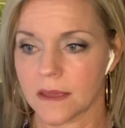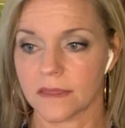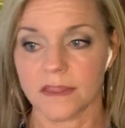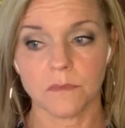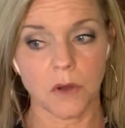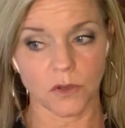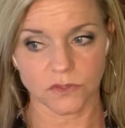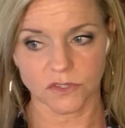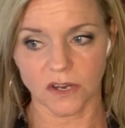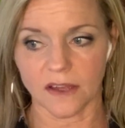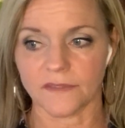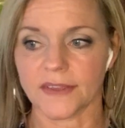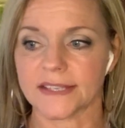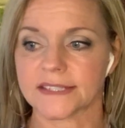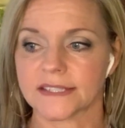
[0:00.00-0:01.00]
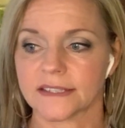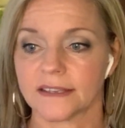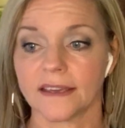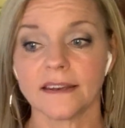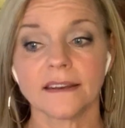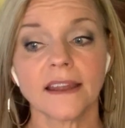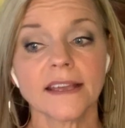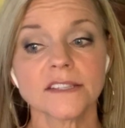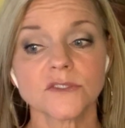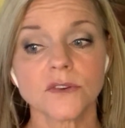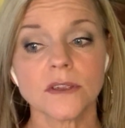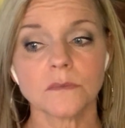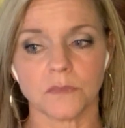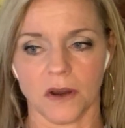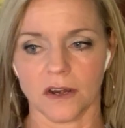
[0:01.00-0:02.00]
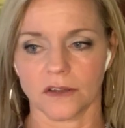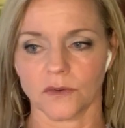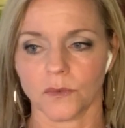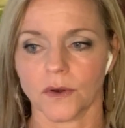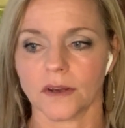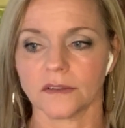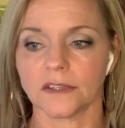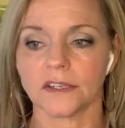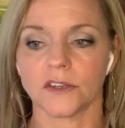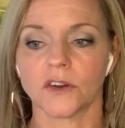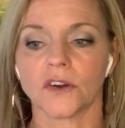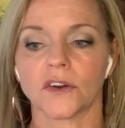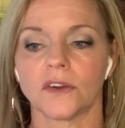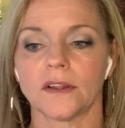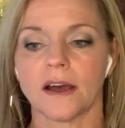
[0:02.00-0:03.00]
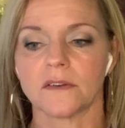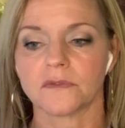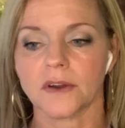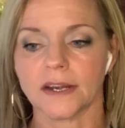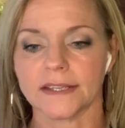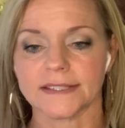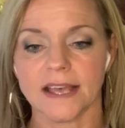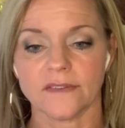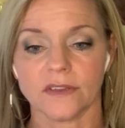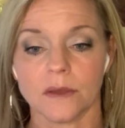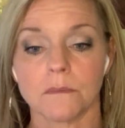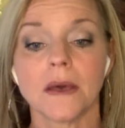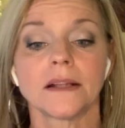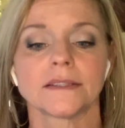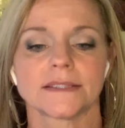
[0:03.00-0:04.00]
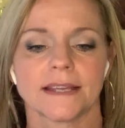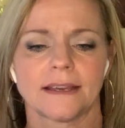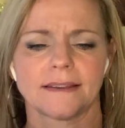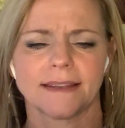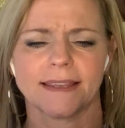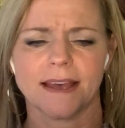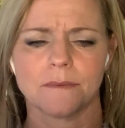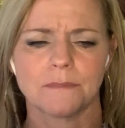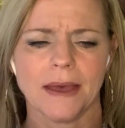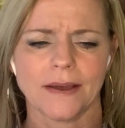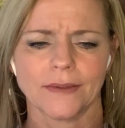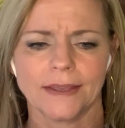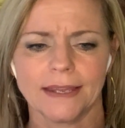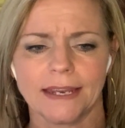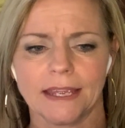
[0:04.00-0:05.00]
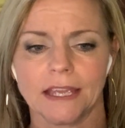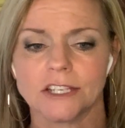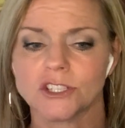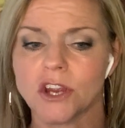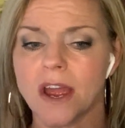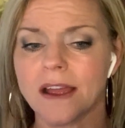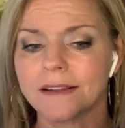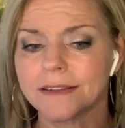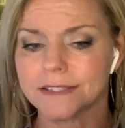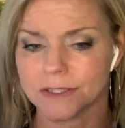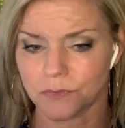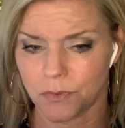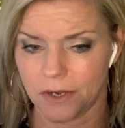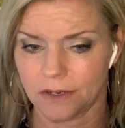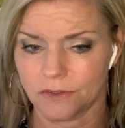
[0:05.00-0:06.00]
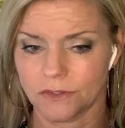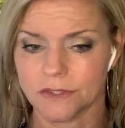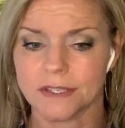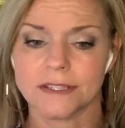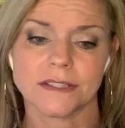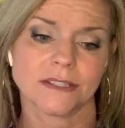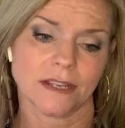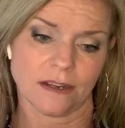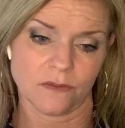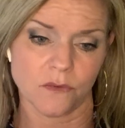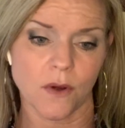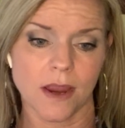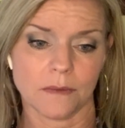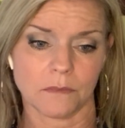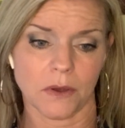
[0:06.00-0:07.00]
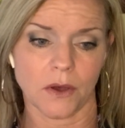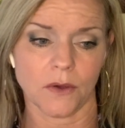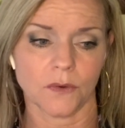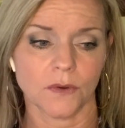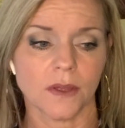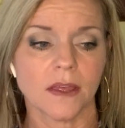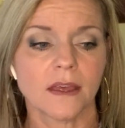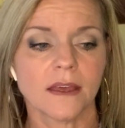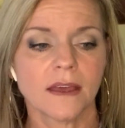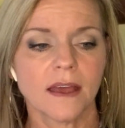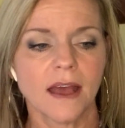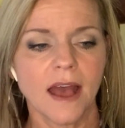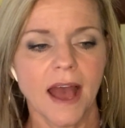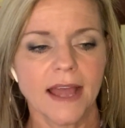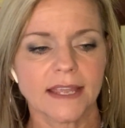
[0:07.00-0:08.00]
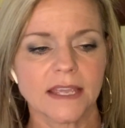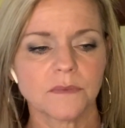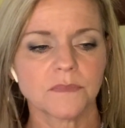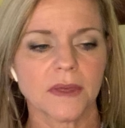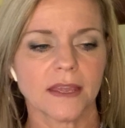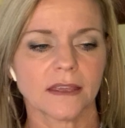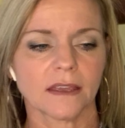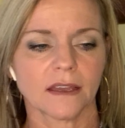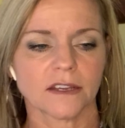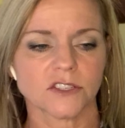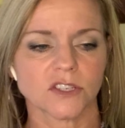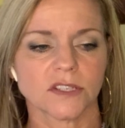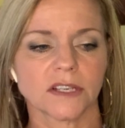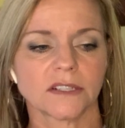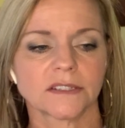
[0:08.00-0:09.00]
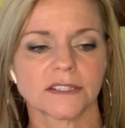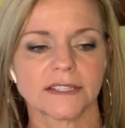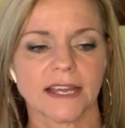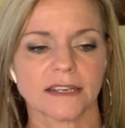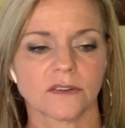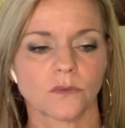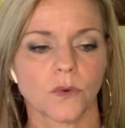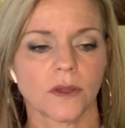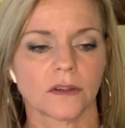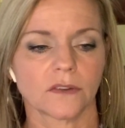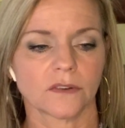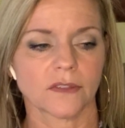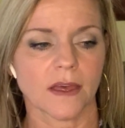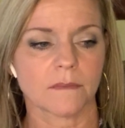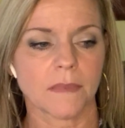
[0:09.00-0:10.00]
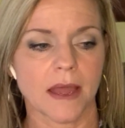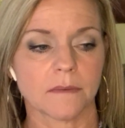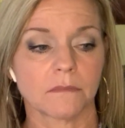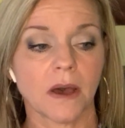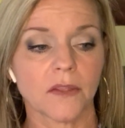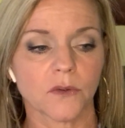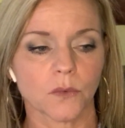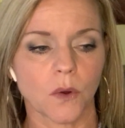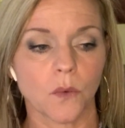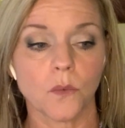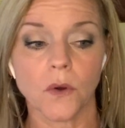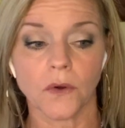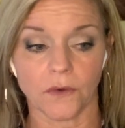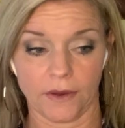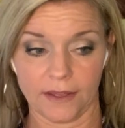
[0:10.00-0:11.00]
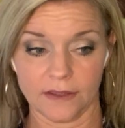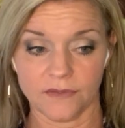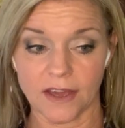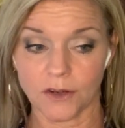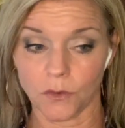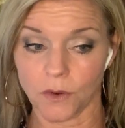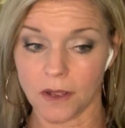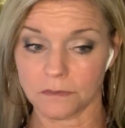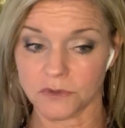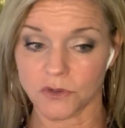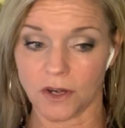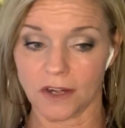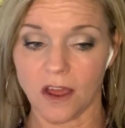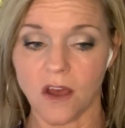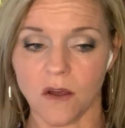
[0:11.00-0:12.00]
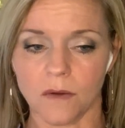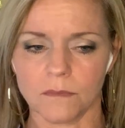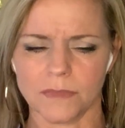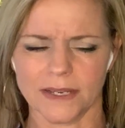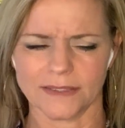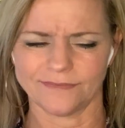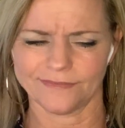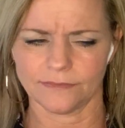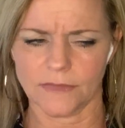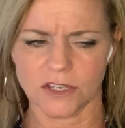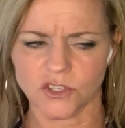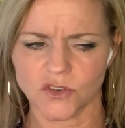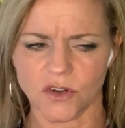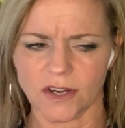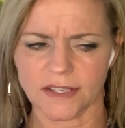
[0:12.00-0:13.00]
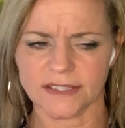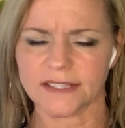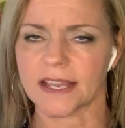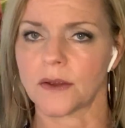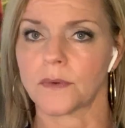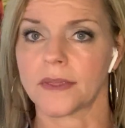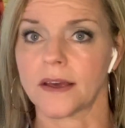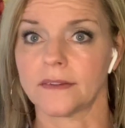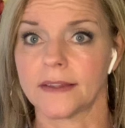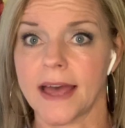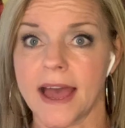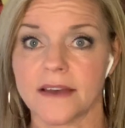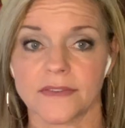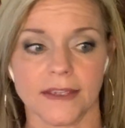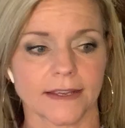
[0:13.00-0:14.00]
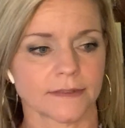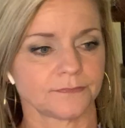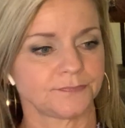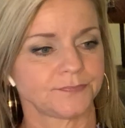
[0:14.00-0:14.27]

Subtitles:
the post office, and an ice cream parlor where a little girl out front is having a meltdown about getting chocolate sprinkles instead of rainbow. I keep thinking I should tell Detective Wheeler that my mother will worry if I don't come straight home, but I'm not sure I could say it without laughing.